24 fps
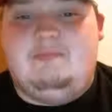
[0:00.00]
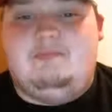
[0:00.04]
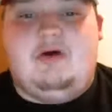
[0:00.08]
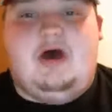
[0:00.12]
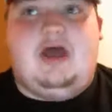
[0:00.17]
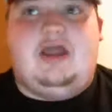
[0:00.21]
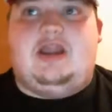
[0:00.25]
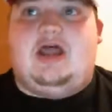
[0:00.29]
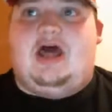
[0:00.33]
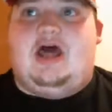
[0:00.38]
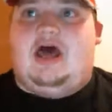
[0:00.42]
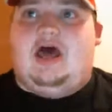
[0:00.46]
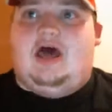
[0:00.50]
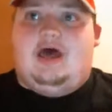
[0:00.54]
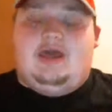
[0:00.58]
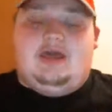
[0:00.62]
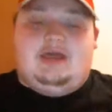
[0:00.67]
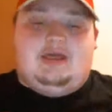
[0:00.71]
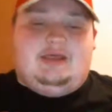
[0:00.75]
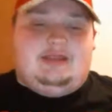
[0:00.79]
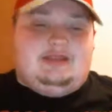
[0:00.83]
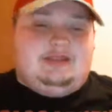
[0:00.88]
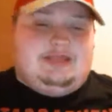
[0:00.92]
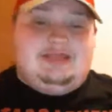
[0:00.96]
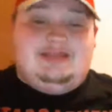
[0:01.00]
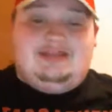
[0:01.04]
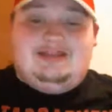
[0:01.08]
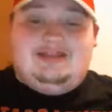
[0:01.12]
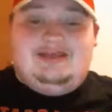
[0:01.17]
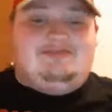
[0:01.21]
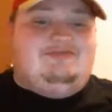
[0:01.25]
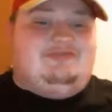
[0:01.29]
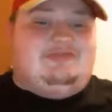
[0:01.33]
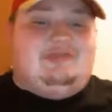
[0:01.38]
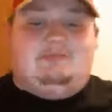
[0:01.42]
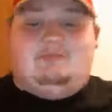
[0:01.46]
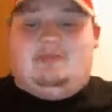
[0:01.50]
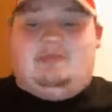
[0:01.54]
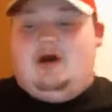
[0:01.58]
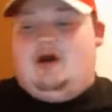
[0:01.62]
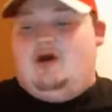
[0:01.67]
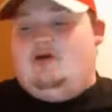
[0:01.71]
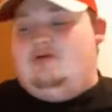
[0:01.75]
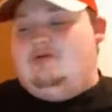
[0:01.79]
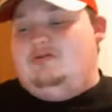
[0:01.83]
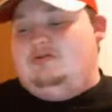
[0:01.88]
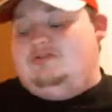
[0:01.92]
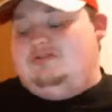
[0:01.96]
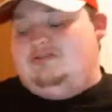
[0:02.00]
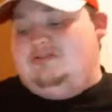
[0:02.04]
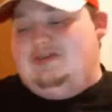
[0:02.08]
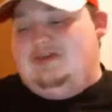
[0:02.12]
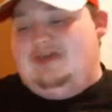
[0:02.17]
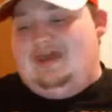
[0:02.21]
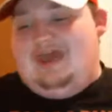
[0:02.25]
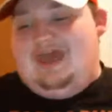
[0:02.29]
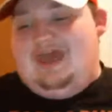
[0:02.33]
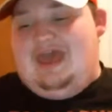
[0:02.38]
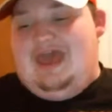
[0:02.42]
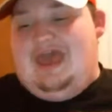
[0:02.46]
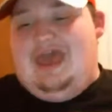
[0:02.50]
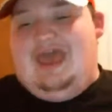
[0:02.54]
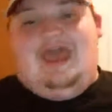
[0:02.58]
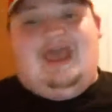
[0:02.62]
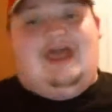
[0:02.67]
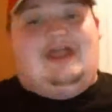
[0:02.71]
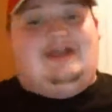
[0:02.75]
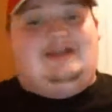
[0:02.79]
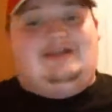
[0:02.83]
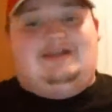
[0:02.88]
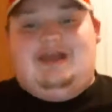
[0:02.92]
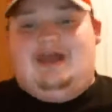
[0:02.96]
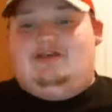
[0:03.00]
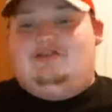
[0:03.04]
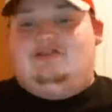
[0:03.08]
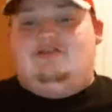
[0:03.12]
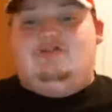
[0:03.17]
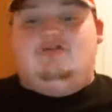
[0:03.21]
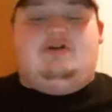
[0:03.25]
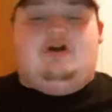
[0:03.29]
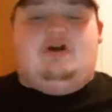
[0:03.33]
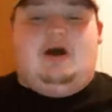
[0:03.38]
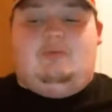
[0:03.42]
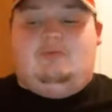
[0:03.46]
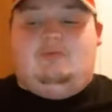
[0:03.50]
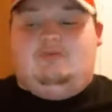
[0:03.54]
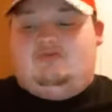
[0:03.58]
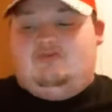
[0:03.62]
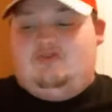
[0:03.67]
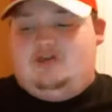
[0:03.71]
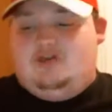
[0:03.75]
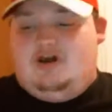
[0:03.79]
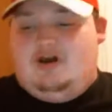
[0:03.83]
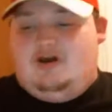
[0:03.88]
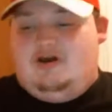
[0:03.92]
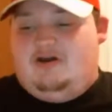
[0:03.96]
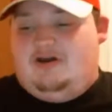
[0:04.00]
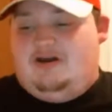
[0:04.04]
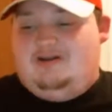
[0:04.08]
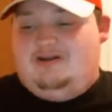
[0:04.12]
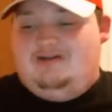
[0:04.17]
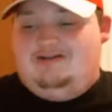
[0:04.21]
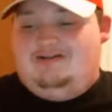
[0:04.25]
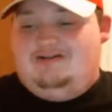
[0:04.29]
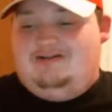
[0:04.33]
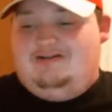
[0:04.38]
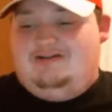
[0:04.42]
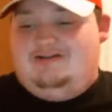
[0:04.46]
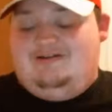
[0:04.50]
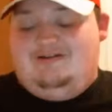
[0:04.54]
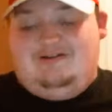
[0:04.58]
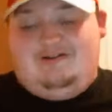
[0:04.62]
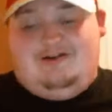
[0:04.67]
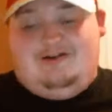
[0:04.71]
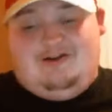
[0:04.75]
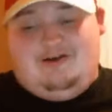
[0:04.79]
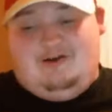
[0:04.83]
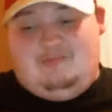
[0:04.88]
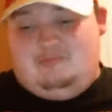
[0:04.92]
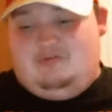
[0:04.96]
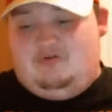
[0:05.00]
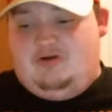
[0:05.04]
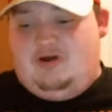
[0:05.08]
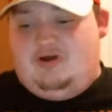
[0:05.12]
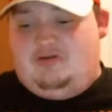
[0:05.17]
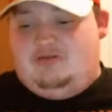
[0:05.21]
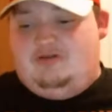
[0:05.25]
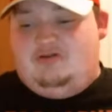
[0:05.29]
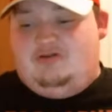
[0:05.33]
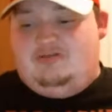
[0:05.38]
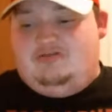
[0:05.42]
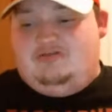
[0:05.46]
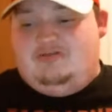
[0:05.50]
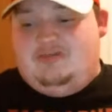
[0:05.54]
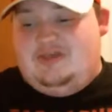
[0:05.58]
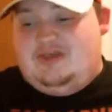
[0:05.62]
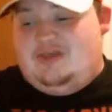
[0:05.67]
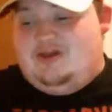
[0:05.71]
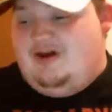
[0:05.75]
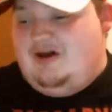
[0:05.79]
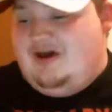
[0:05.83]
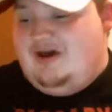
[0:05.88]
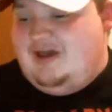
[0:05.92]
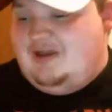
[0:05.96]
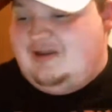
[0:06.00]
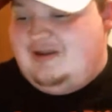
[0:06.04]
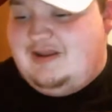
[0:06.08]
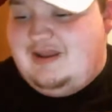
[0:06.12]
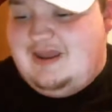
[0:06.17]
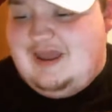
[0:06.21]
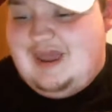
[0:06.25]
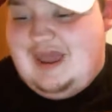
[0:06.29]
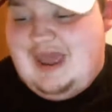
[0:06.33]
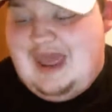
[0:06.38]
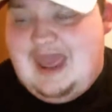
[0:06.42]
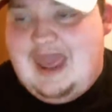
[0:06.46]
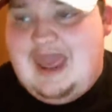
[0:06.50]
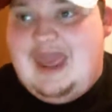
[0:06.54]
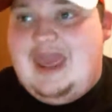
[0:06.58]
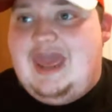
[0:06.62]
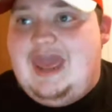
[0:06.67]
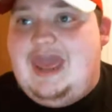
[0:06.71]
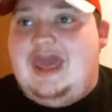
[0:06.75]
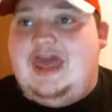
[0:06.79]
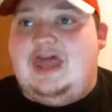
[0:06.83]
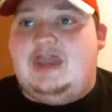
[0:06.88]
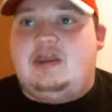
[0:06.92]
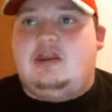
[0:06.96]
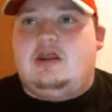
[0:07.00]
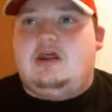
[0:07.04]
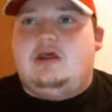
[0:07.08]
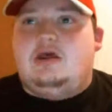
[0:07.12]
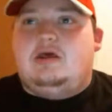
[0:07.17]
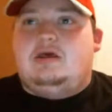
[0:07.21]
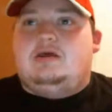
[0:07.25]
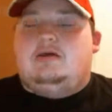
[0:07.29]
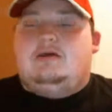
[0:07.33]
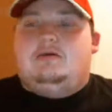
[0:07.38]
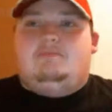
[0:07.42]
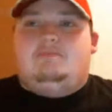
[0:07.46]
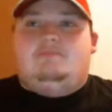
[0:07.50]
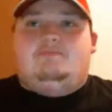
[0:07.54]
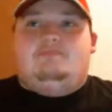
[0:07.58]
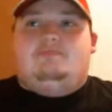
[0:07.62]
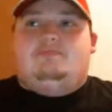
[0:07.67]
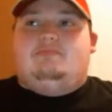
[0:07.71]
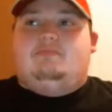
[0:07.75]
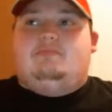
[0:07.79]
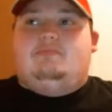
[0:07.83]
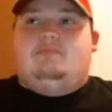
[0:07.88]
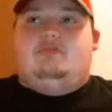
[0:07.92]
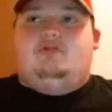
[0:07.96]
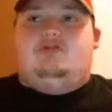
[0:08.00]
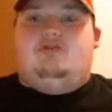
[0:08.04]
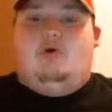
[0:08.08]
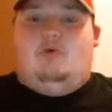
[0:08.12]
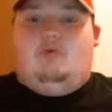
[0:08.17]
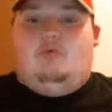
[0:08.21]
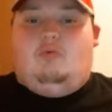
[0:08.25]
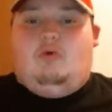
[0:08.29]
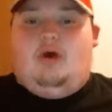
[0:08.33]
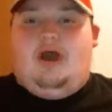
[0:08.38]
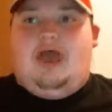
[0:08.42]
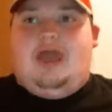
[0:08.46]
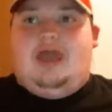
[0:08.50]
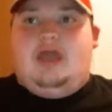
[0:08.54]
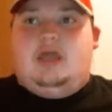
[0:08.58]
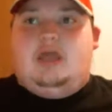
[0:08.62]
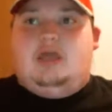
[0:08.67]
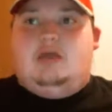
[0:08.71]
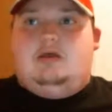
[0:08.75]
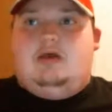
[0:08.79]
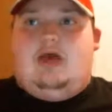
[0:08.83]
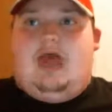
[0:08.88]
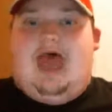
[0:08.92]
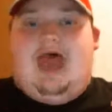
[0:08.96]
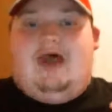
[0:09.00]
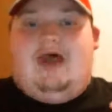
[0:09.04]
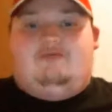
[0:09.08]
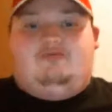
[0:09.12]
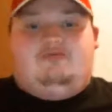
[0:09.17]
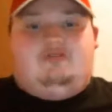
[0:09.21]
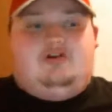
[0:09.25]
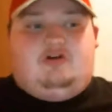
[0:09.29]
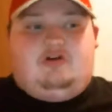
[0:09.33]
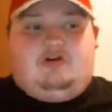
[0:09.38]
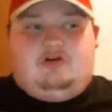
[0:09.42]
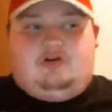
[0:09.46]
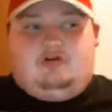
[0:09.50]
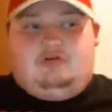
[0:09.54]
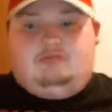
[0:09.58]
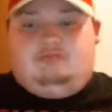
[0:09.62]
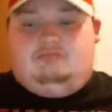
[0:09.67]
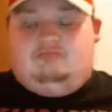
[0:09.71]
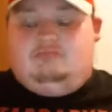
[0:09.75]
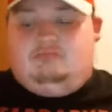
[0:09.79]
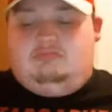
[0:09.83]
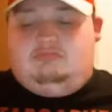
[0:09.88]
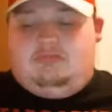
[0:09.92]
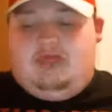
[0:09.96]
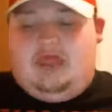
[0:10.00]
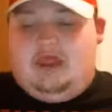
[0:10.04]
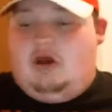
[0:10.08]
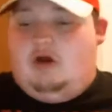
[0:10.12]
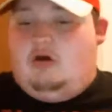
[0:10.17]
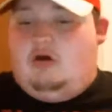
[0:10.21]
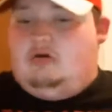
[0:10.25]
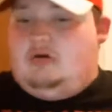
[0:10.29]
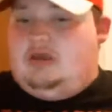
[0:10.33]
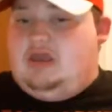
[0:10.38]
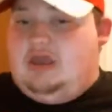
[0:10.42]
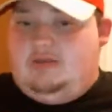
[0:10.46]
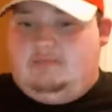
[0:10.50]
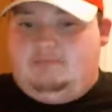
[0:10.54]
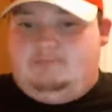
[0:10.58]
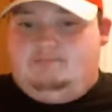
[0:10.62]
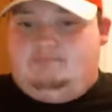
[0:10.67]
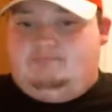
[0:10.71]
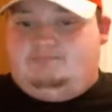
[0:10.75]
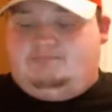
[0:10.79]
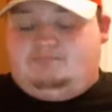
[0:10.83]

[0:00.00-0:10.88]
but he leaves the boat, and guess who comes for Yara? Her brother Theon. And the way after they all get,